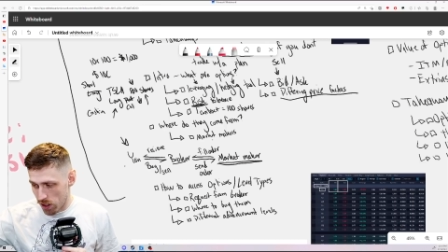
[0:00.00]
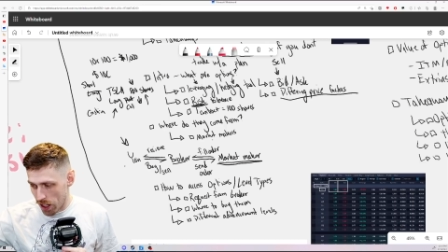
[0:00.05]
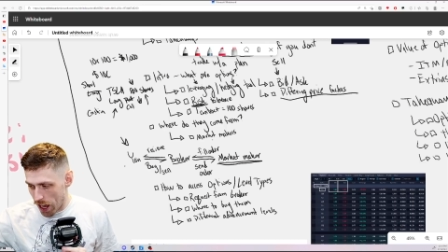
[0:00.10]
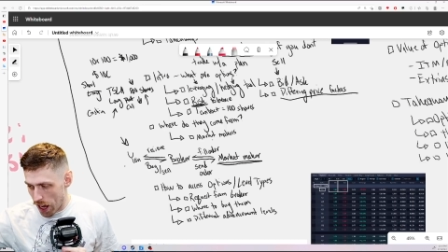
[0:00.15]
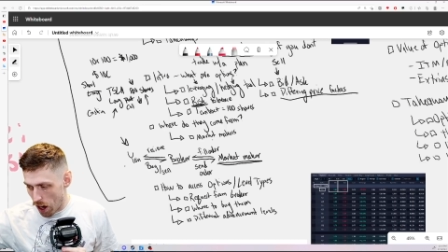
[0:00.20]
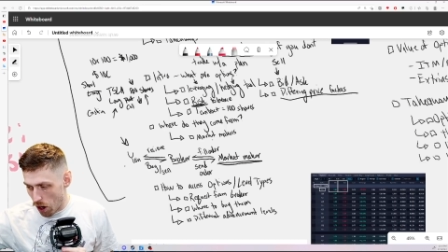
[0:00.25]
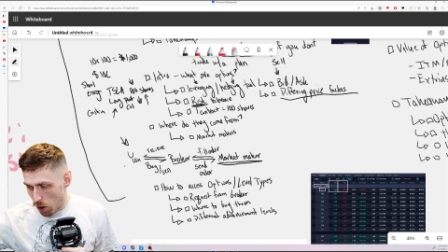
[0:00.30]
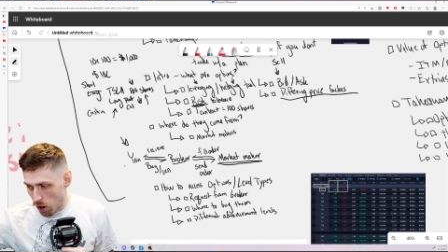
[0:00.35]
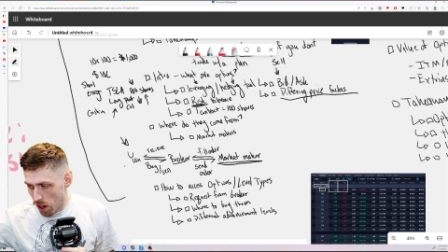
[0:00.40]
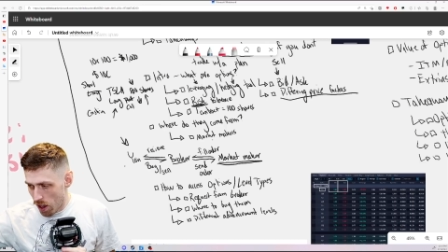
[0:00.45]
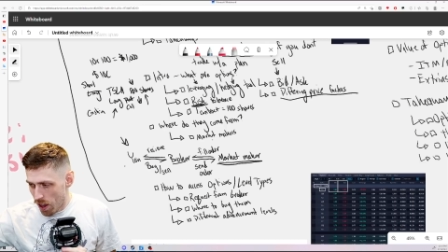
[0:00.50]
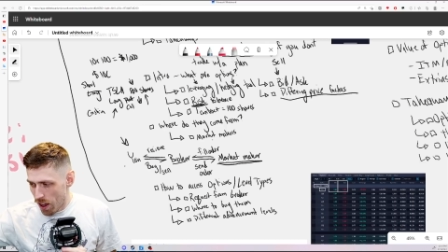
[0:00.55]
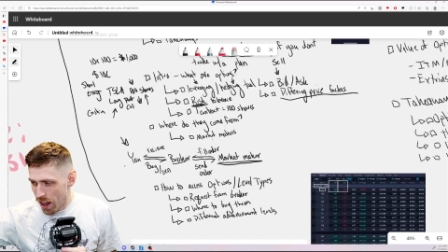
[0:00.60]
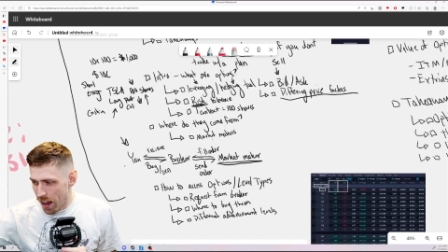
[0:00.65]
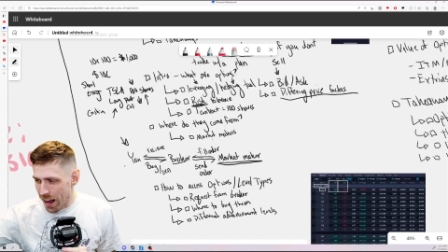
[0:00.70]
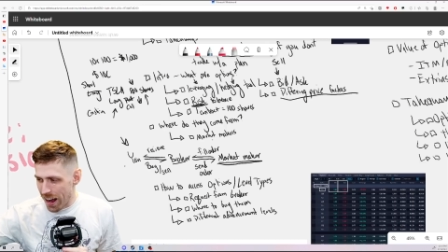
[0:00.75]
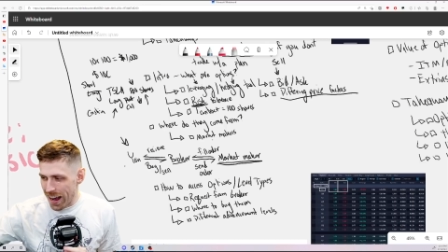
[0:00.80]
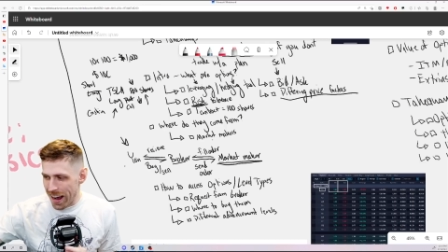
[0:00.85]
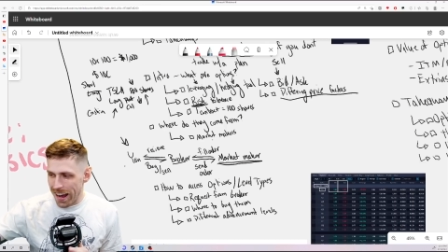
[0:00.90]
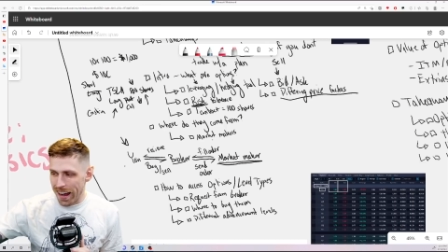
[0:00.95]
Now,
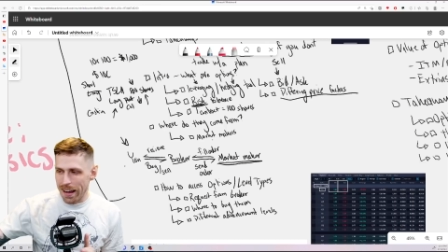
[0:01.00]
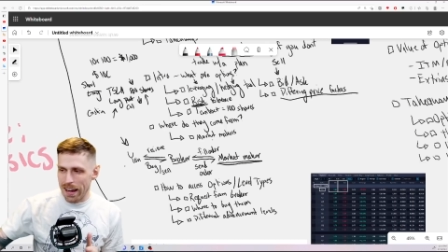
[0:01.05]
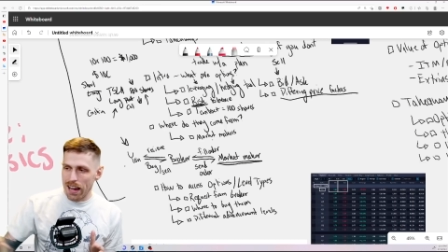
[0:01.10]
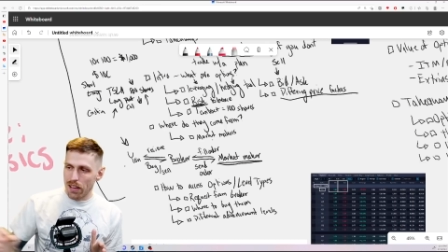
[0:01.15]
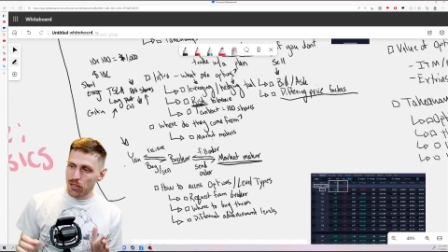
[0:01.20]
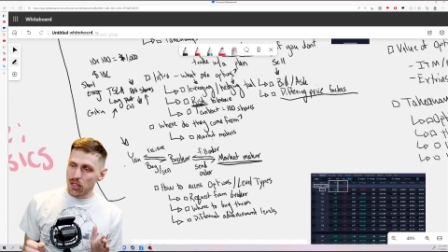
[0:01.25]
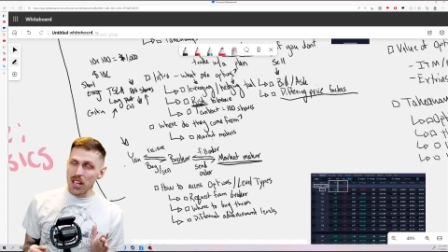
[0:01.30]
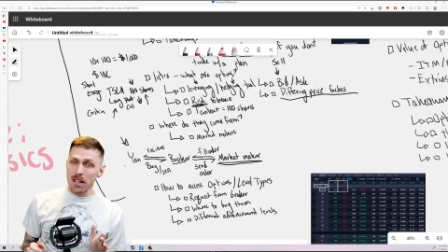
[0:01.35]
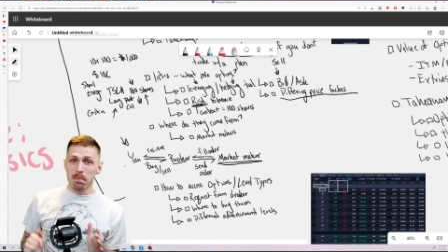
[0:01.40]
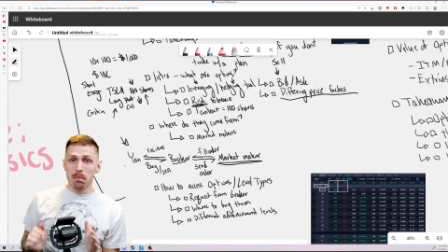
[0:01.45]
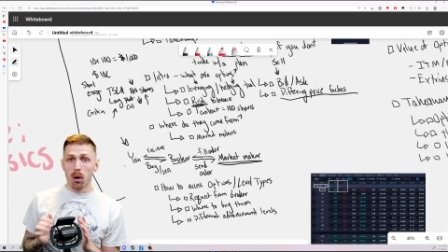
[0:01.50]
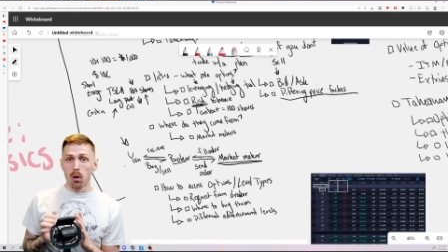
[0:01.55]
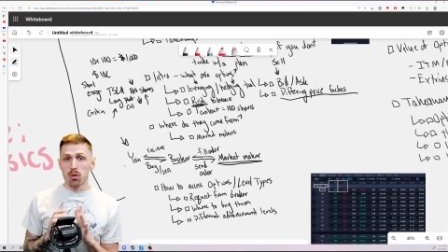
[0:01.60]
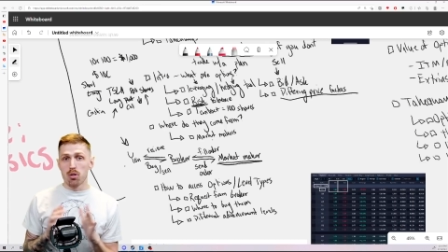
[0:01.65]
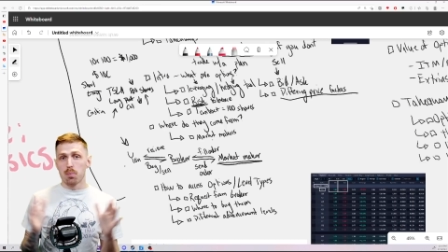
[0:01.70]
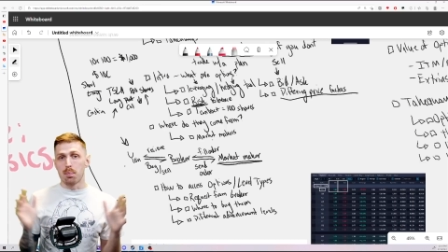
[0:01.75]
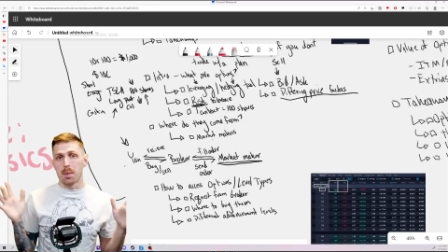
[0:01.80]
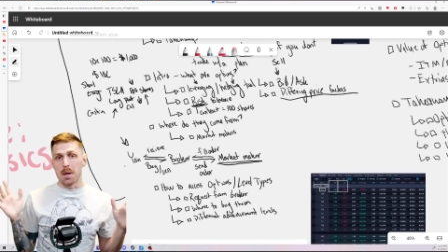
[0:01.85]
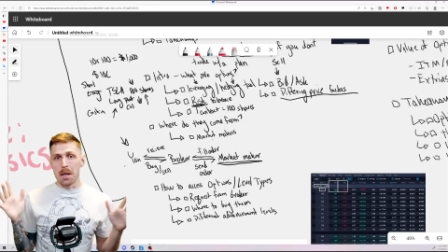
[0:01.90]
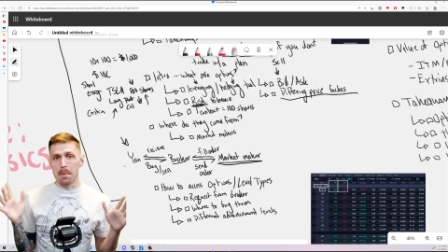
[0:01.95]
I think
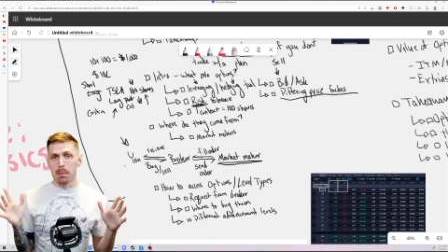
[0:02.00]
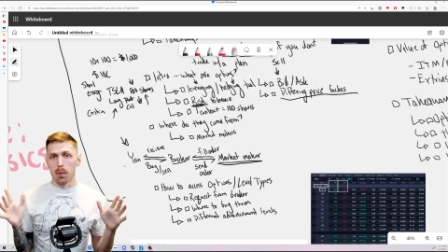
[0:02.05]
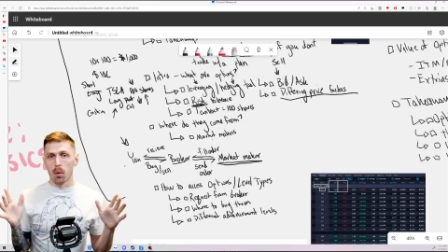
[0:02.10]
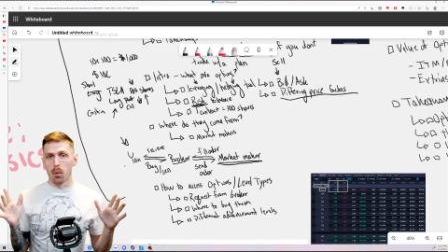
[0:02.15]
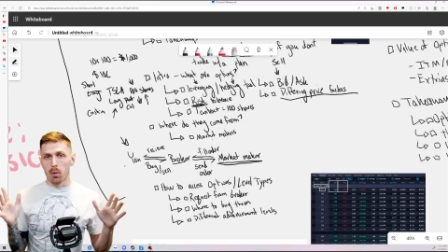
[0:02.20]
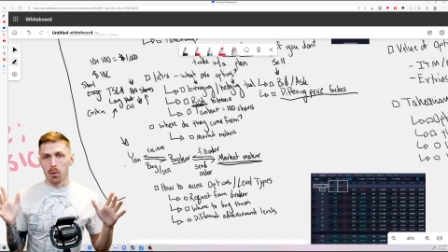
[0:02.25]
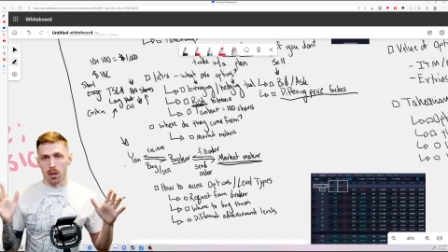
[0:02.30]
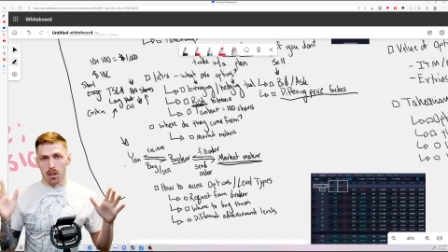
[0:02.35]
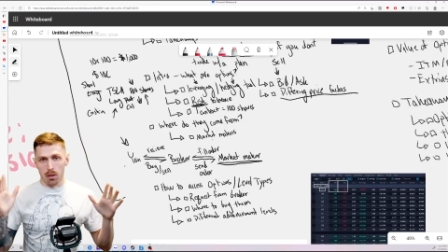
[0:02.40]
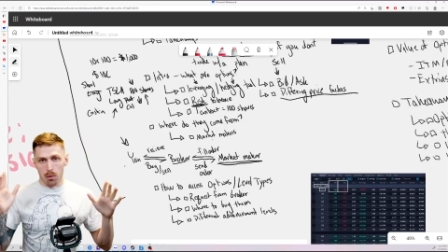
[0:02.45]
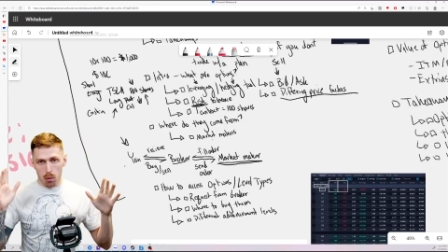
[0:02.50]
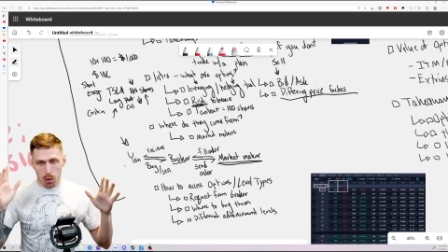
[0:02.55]
most people